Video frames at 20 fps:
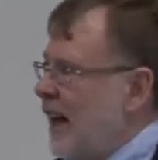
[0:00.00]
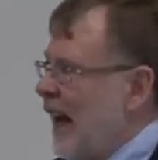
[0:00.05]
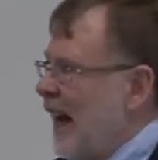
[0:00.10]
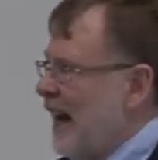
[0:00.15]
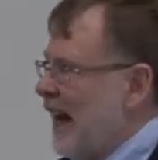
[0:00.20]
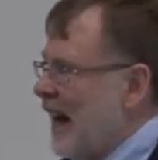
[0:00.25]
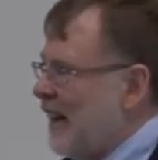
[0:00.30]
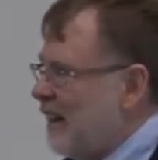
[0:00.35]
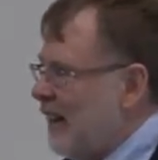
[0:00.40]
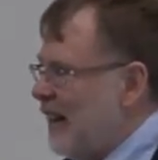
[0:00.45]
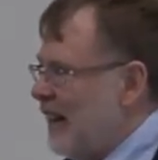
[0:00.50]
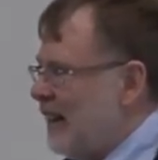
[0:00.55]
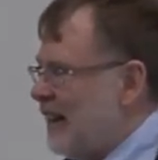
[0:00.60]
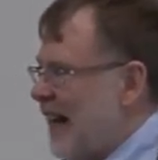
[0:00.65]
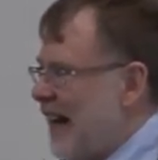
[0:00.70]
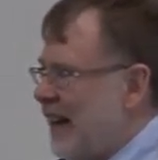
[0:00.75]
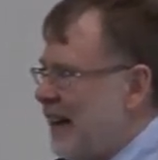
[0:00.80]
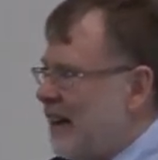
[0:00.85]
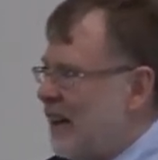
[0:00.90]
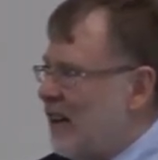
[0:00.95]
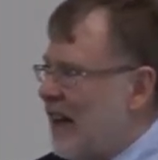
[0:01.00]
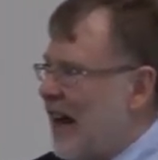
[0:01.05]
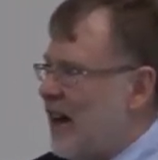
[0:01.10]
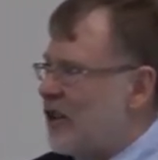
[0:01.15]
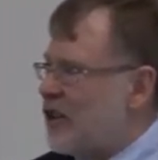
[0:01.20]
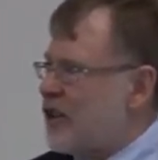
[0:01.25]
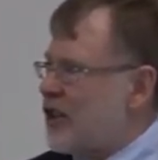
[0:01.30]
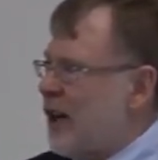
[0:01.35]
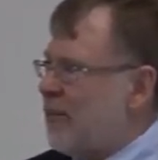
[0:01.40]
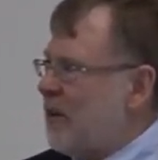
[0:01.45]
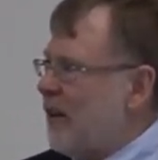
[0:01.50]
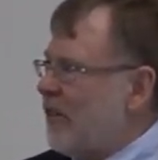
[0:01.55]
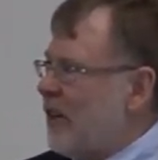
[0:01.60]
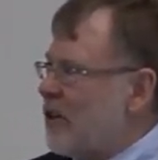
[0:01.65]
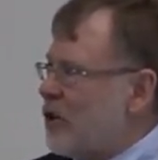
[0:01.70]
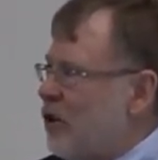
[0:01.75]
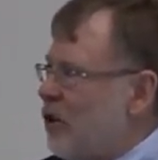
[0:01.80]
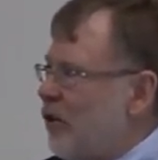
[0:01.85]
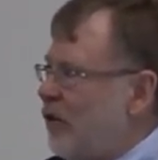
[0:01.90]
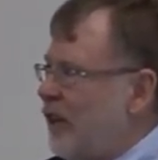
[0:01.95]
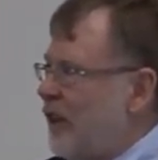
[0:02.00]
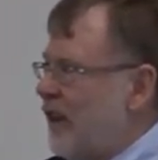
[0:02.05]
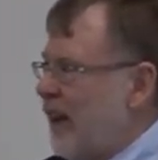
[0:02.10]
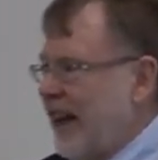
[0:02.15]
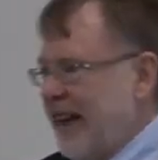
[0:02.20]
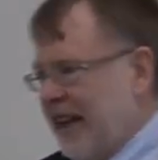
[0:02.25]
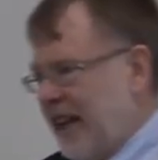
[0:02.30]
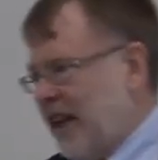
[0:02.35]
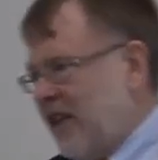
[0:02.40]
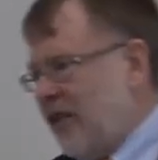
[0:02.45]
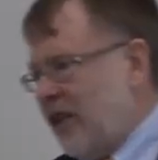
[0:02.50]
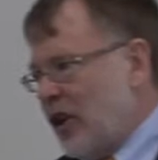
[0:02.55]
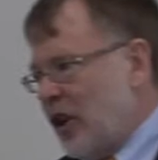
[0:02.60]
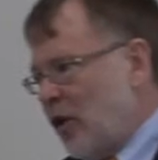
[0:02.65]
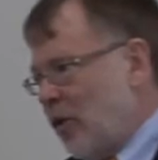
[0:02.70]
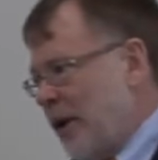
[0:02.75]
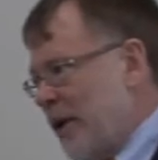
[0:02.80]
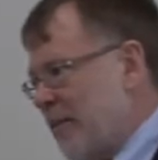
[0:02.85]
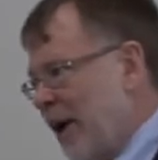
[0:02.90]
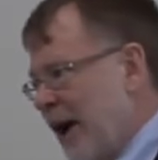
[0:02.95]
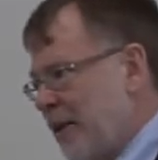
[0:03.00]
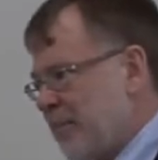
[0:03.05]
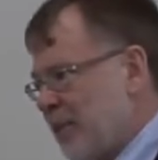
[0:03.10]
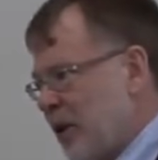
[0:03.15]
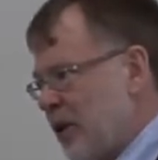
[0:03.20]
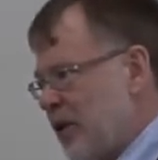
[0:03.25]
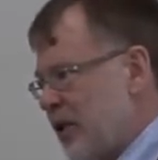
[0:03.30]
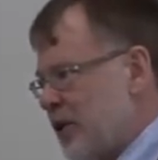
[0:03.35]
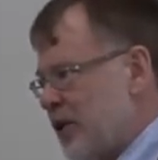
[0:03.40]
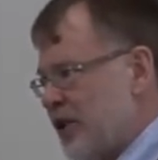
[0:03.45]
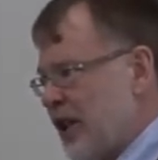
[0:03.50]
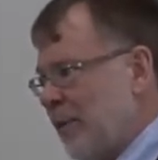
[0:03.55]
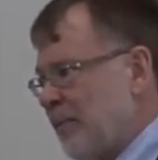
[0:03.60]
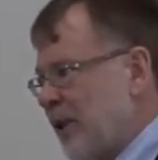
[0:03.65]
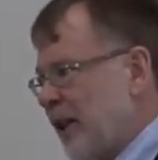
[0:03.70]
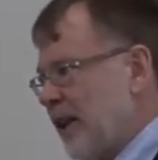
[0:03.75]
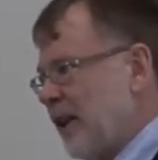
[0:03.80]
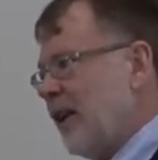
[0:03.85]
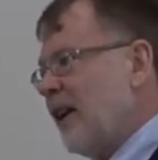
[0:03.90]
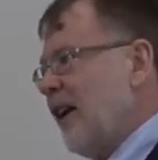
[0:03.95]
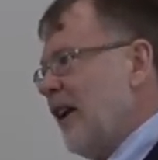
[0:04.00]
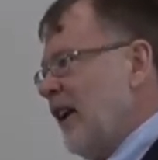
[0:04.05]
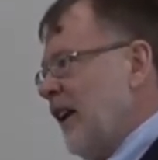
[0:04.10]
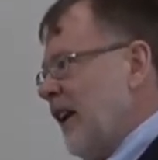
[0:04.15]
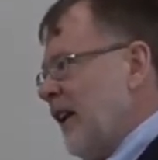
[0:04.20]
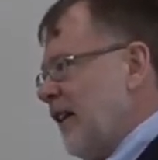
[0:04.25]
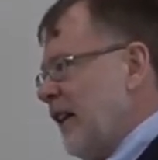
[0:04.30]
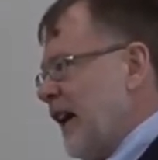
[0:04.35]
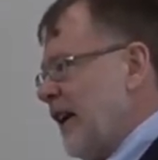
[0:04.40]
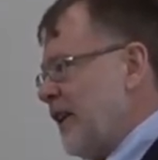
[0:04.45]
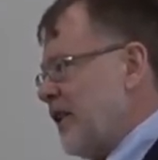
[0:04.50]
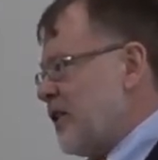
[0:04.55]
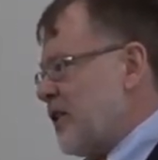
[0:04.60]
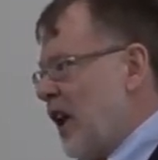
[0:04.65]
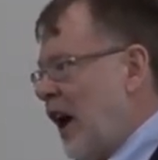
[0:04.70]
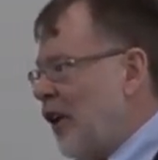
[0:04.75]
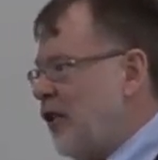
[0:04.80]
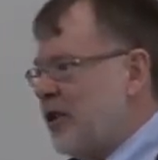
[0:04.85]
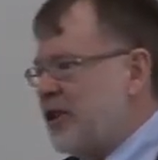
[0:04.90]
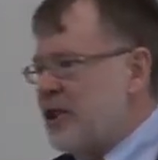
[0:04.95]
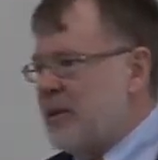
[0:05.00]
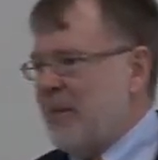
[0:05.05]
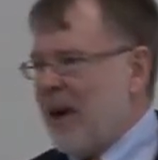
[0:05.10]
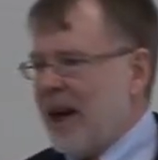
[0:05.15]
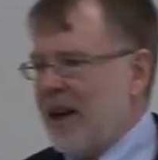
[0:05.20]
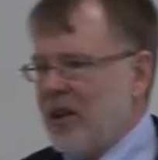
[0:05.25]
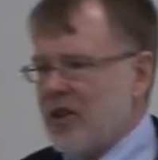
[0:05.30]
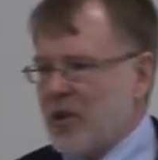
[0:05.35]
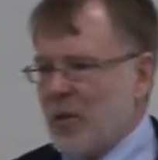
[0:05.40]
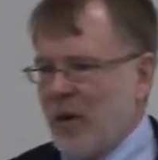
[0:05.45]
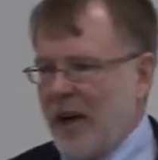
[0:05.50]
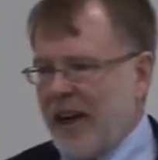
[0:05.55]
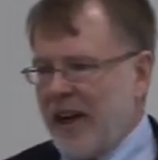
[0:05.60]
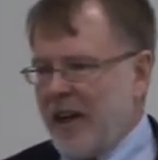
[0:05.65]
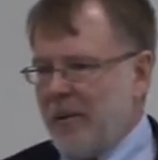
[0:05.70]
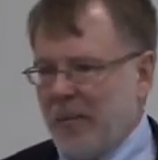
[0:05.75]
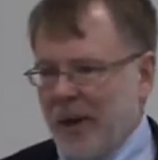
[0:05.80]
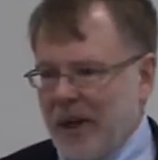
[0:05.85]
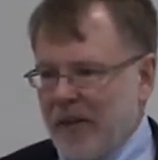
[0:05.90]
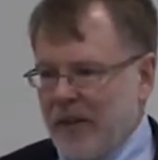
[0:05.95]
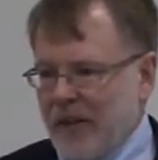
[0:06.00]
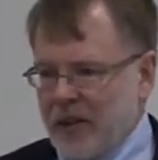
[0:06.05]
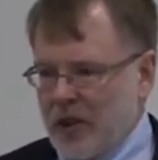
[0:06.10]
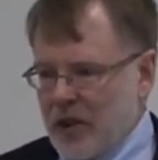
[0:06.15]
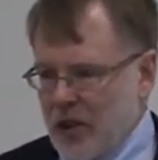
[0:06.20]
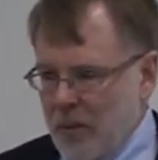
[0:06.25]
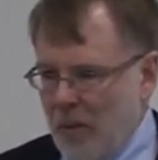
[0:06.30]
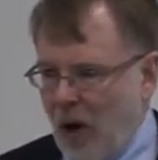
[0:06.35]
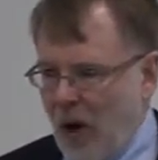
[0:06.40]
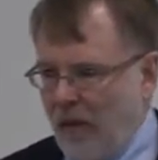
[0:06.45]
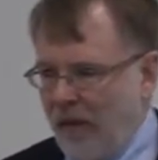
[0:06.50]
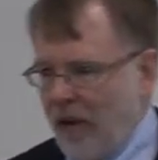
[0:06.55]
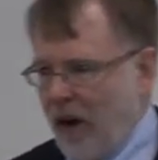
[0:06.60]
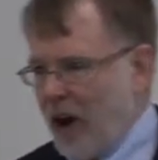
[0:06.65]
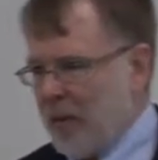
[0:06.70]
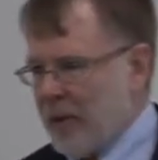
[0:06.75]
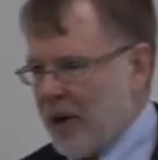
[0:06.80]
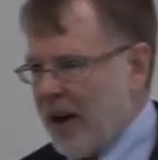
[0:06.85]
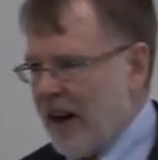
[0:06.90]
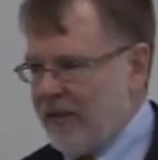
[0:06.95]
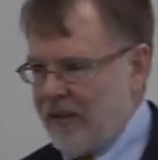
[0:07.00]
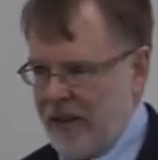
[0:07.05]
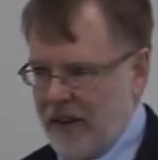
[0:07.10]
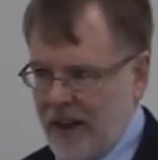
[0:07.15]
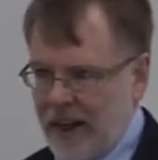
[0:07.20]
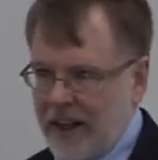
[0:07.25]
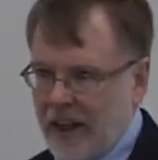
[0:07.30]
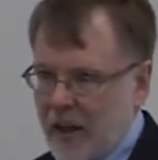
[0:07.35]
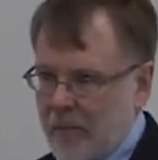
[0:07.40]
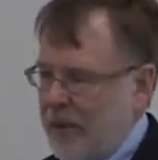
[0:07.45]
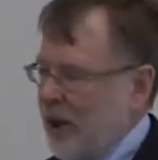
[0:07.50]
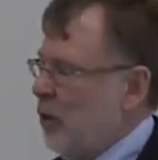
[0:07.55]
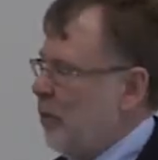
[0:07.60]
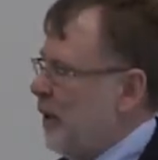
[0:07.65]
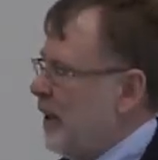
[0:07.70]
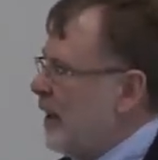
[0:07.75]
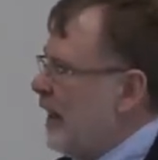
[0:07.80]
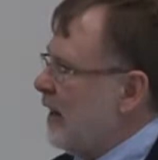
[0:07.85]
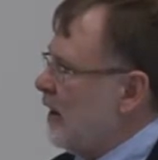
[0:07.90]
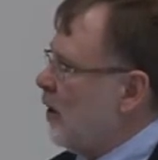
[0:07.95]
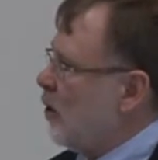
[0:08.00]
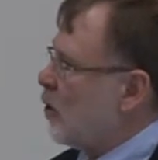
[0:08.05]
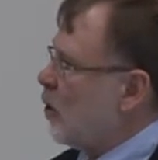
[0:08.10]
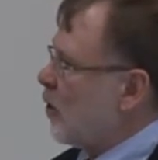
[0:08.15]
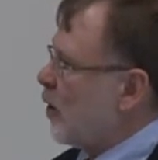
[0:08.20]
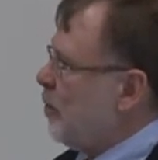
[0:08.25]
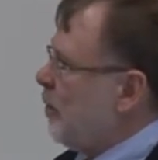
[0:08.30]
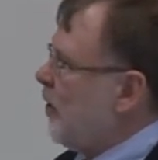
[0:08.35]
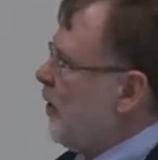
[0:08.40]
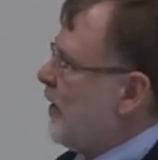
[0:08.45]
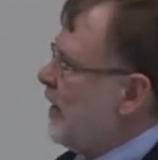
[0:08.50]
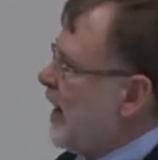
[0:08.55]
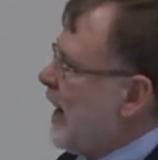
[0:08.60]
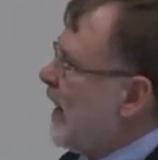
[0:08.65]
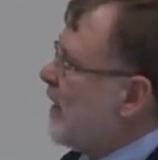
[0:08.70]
And I think that allows some of us who feel like even though we might purchase something that is hundreds of miles away, but if it's a small farmer, I feel like I'm helping that local community.